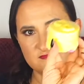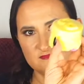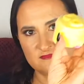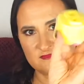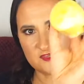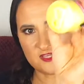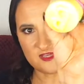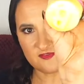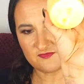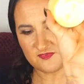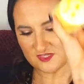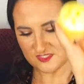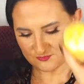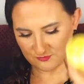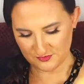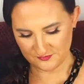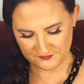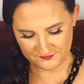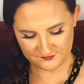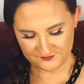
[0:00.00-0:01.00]
Yeah, nice
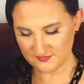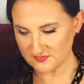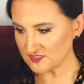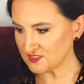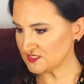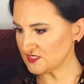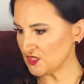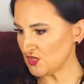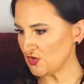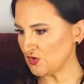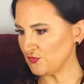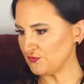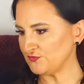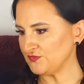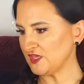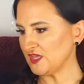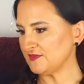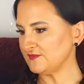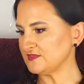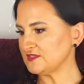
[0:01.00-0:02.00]
one. So
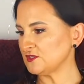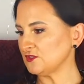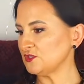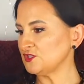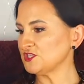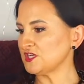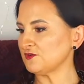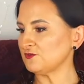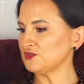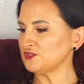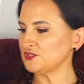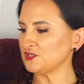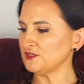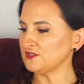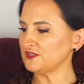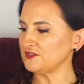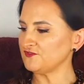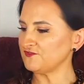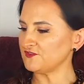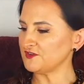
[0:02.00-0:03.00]
yeah, solid shower gel in
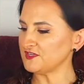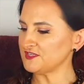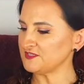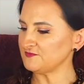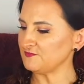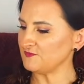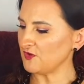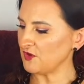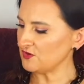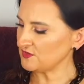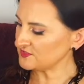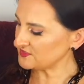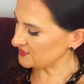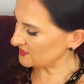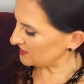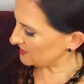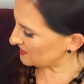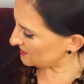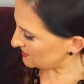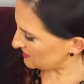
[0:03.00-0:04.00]
the first box
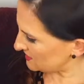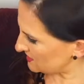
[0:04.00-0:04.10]
here.